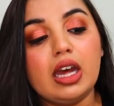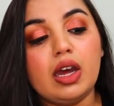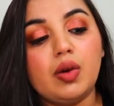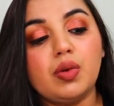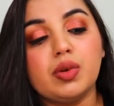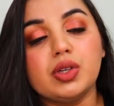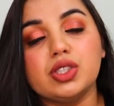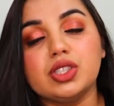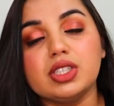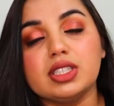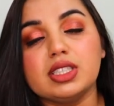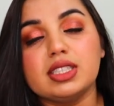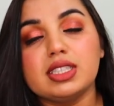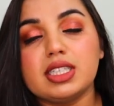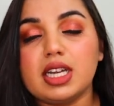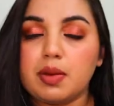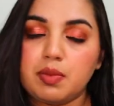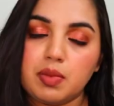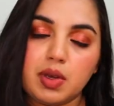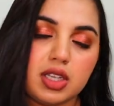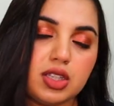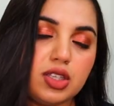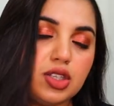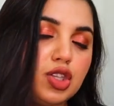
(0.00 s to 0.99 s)
which is
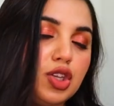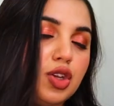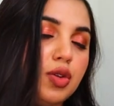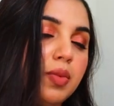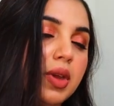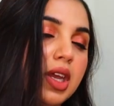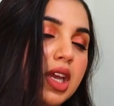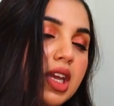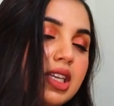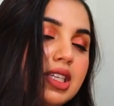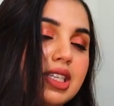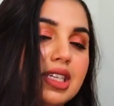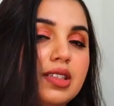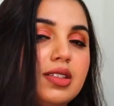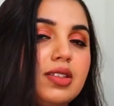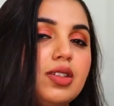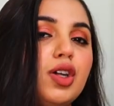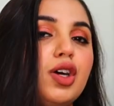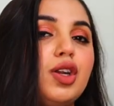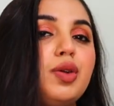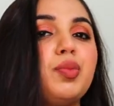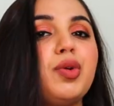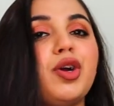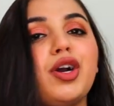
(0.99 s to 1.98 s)
time consuming, takes a
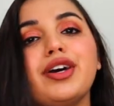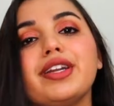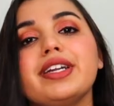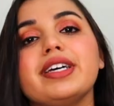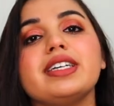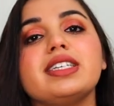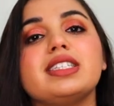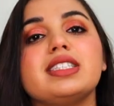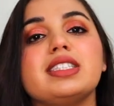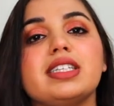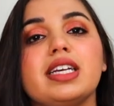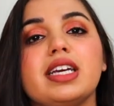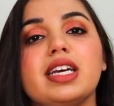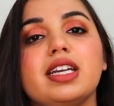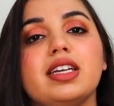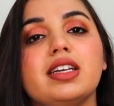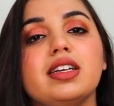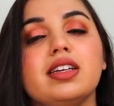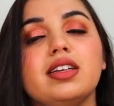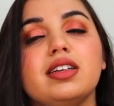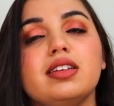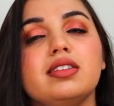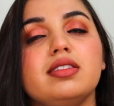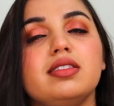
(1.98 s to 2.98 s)
lot of product,
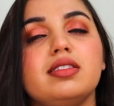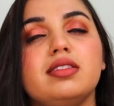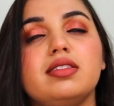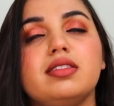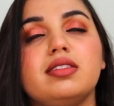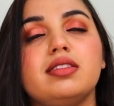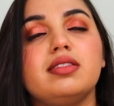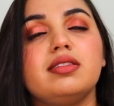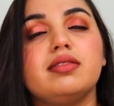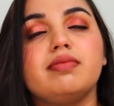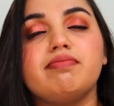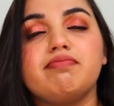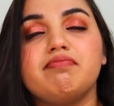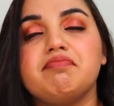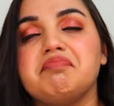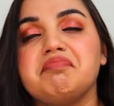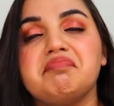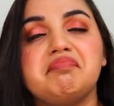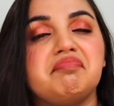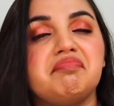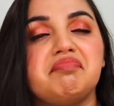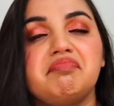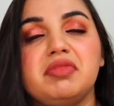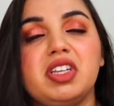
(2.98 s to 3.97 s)
and
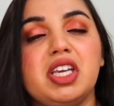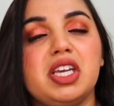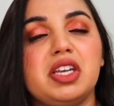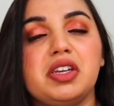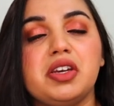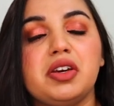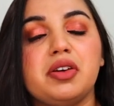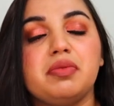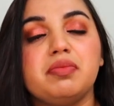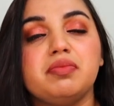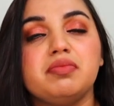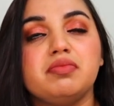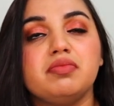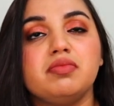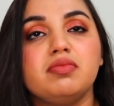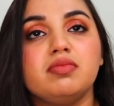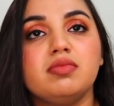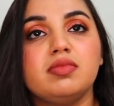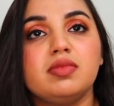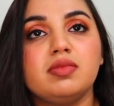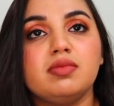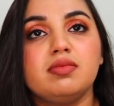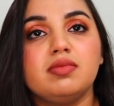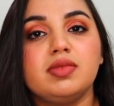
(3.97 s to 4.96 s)
you know,
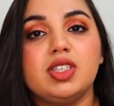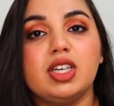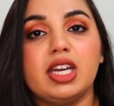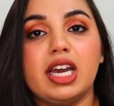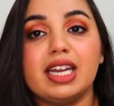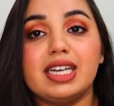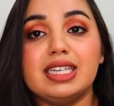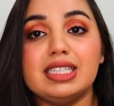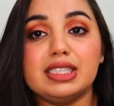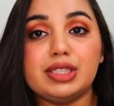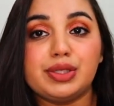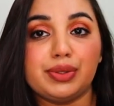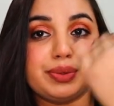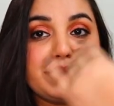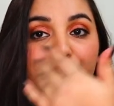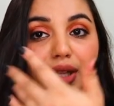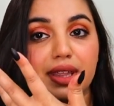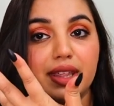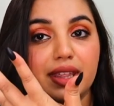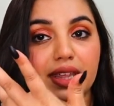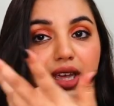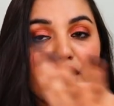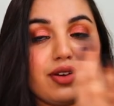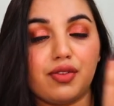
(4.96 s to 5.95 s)
you gotta deal
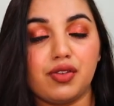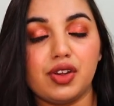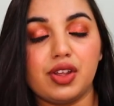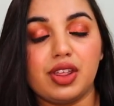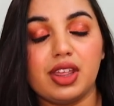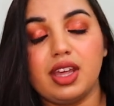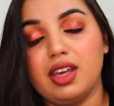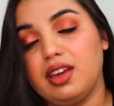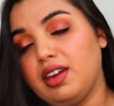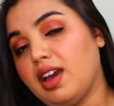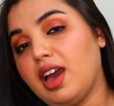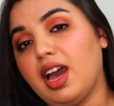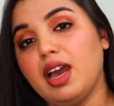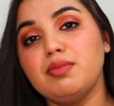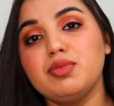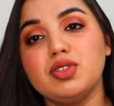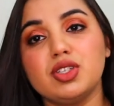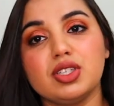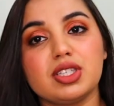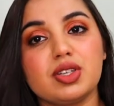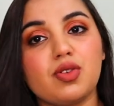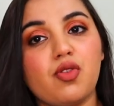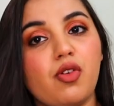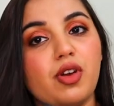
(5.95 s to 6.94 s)
with everything, I'm
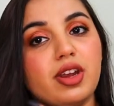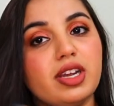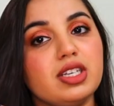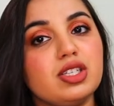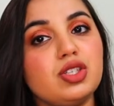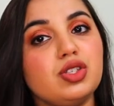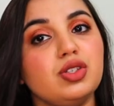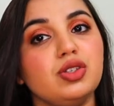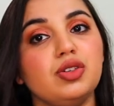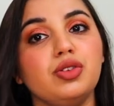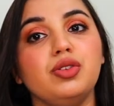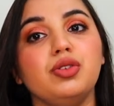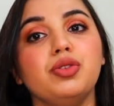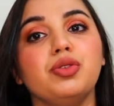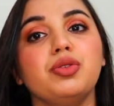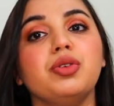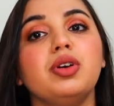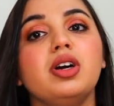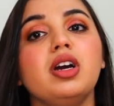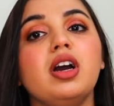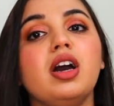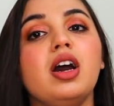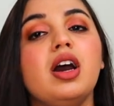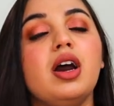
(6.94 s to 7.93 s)
just going
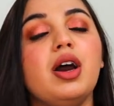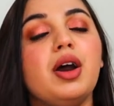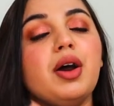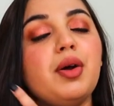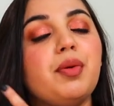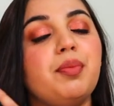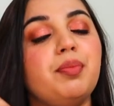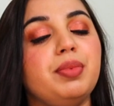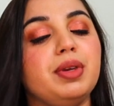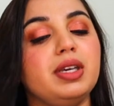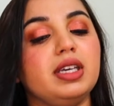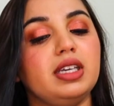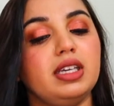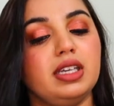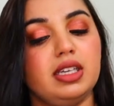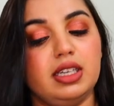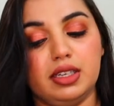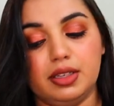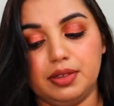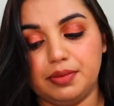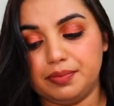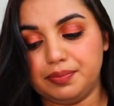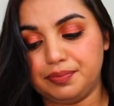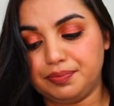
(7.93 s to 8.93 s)
to
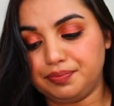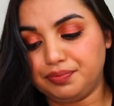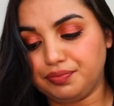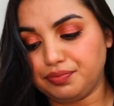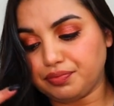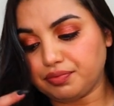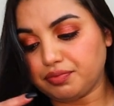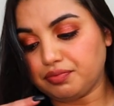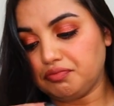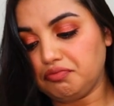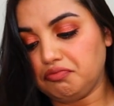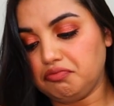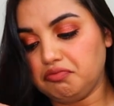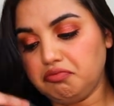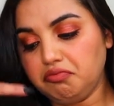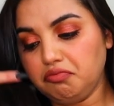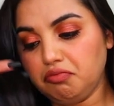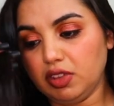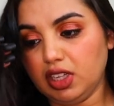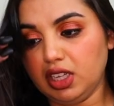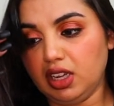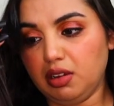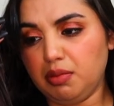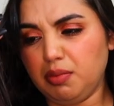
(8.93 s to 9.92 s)
be
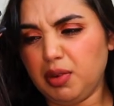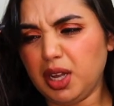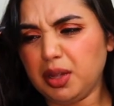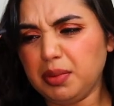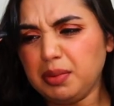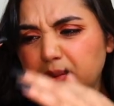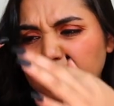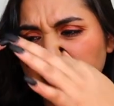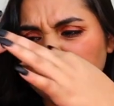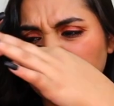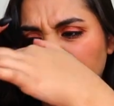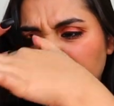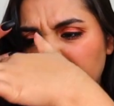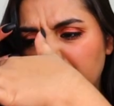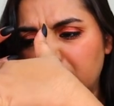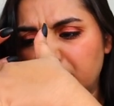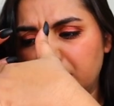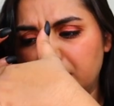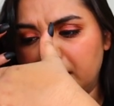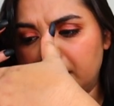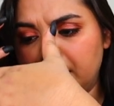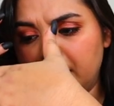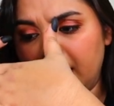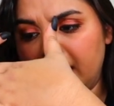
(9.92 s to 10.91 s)
probably just
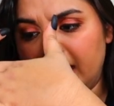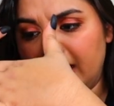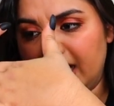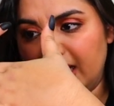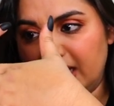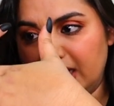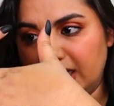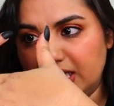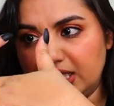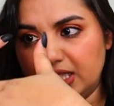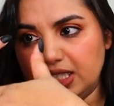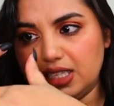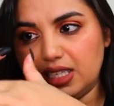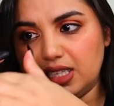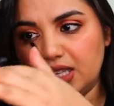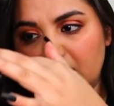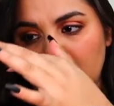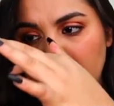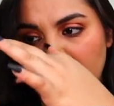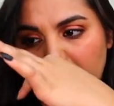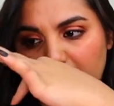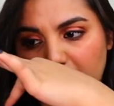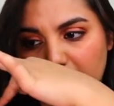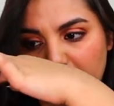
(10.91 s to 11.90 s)
doing my ends,
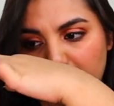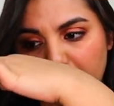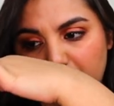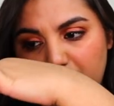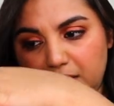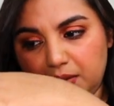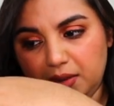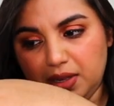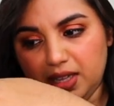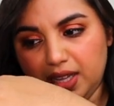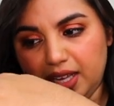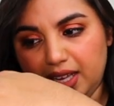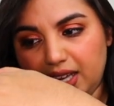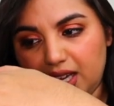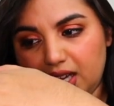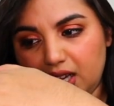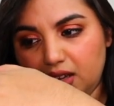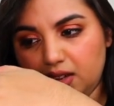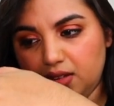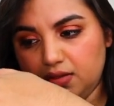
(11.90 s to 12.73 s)
maybe like